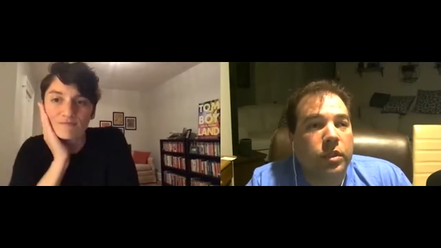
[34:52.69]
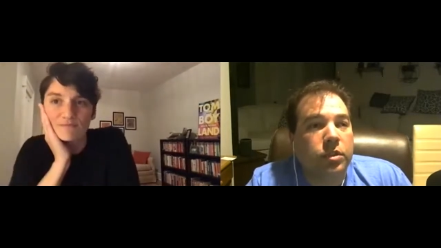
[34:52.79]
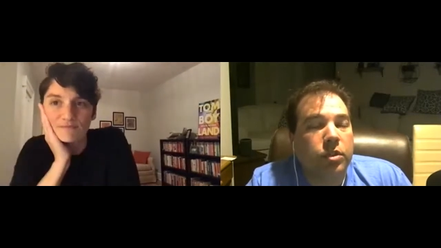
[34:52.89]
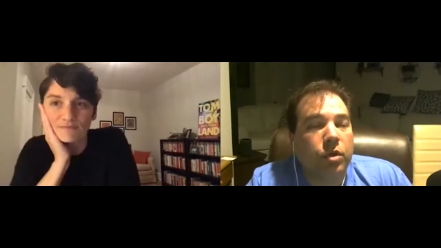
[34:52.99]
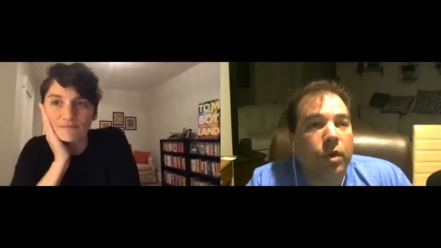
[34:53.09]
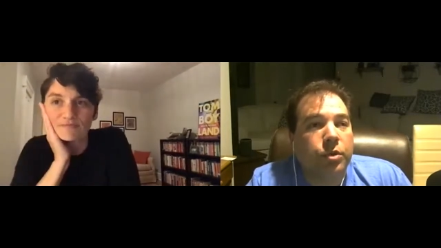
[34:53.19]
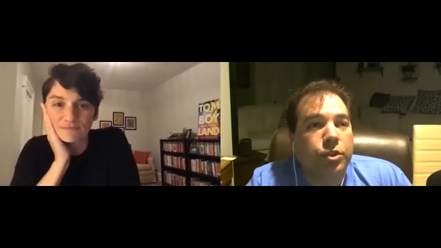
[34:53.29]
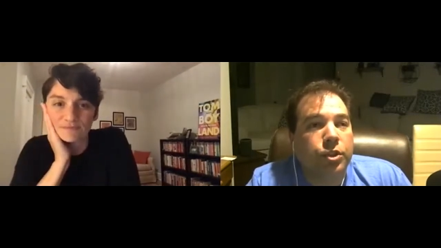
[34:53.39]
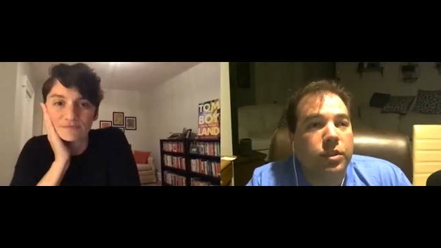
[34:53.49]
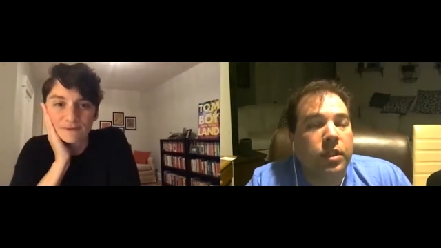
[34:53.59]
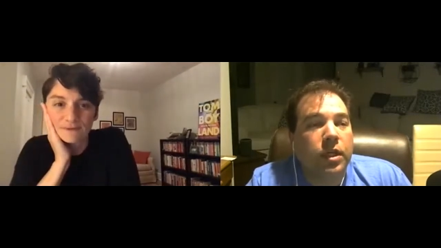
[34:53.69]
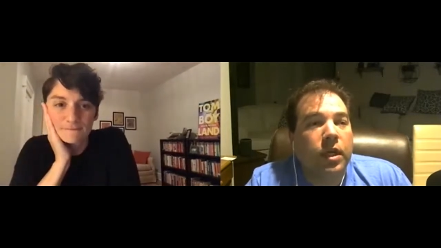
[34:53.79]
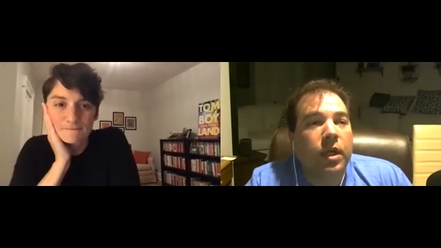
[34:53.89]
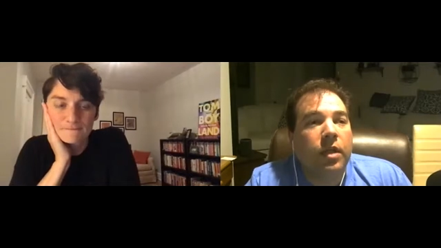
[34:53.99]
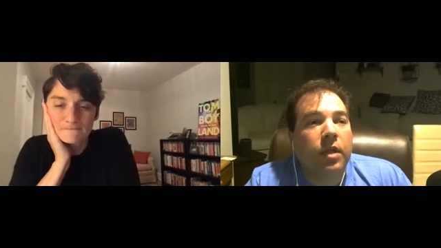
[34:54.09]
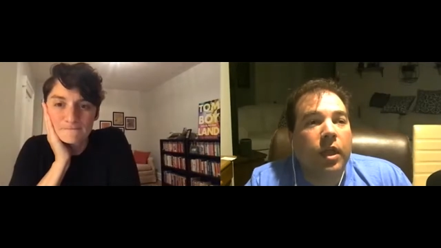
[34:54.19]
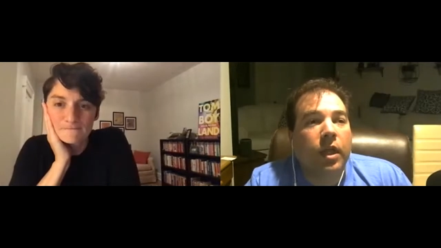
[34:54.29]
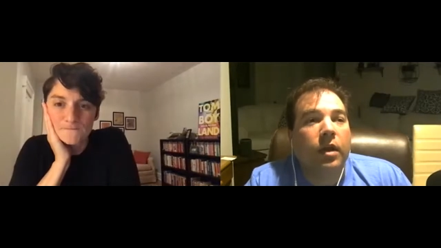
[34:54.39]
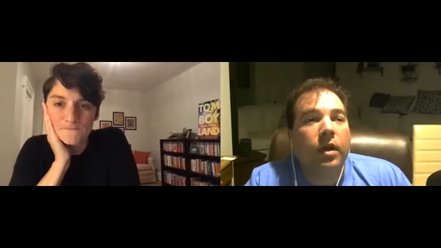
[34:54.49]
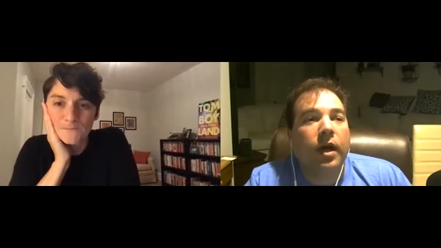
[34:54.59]
Speaker 1: And so I was just
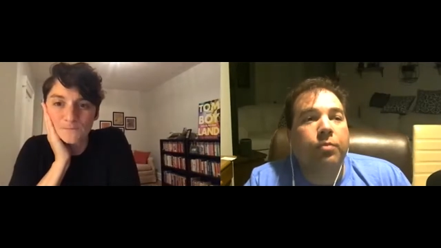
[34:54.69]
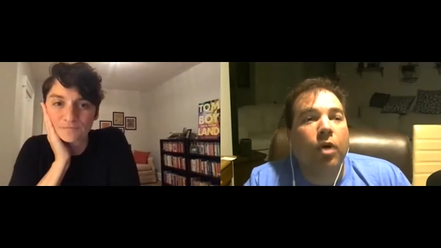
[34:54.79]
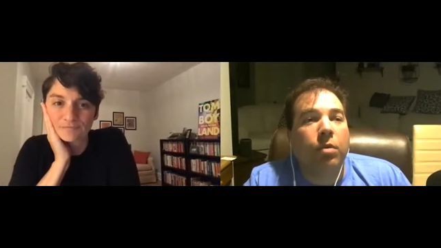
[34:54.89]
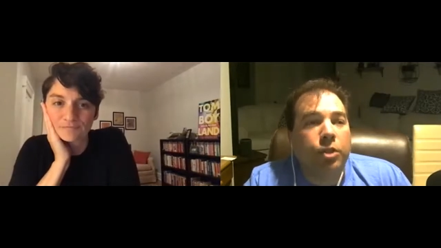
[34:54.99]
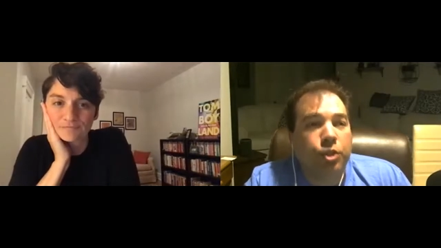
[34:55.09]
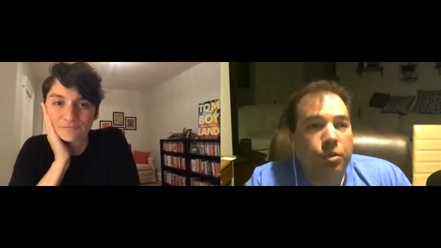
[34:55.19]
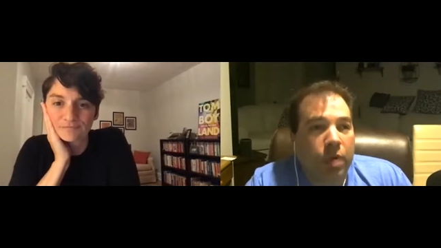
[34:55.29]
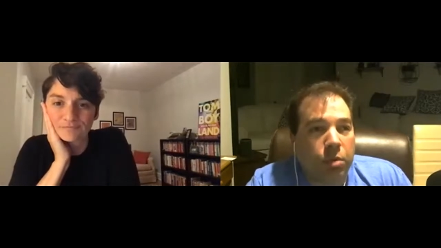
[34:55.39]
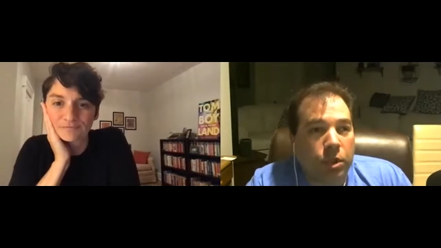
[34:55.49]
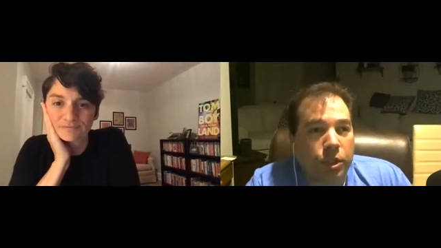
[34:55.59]
thinking I probably should publish